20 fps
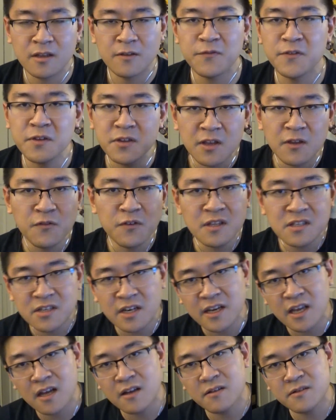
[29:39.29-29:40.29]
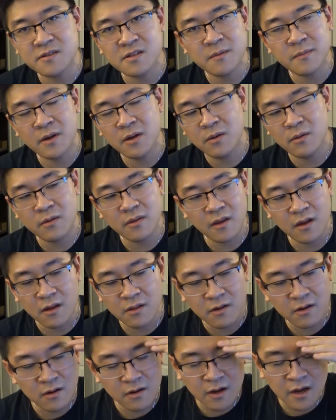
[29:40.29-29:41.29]
if you even check out some of my
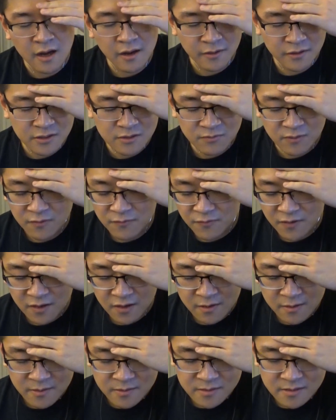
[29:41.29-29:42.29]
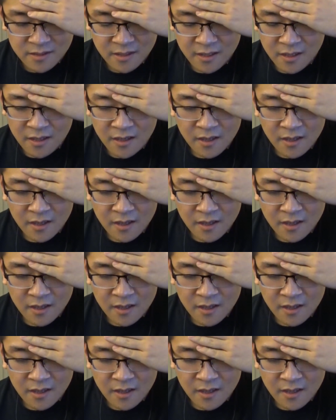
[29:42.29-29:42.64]
other Oculus Rift videos,